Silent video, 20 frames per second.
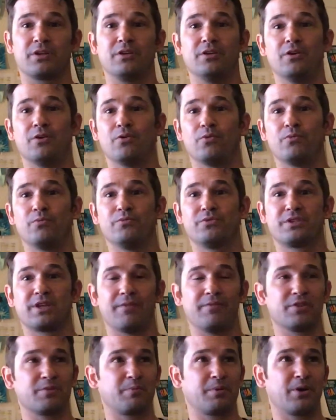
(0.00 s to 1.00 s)
You know,
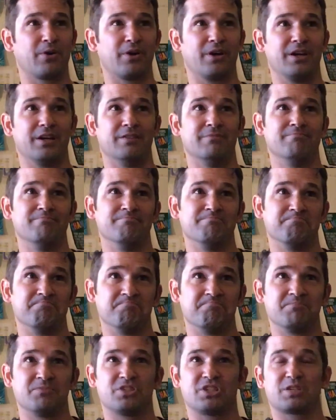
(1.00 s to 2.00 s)
seventh period,
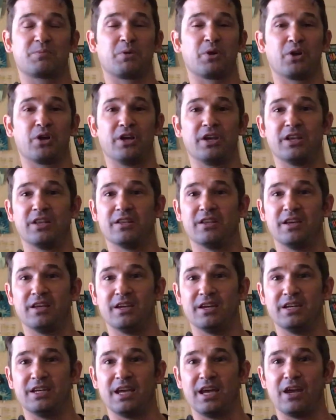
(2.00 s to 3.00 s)
sixth period in
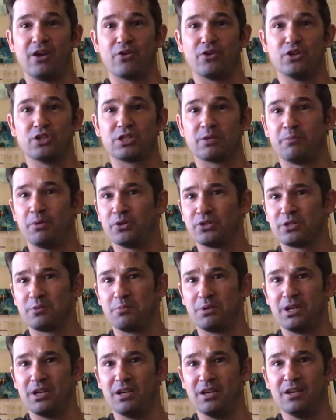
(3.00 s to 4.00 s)
a day, are you supposed to
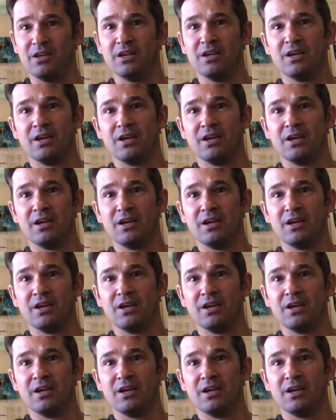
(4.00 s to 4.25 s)
be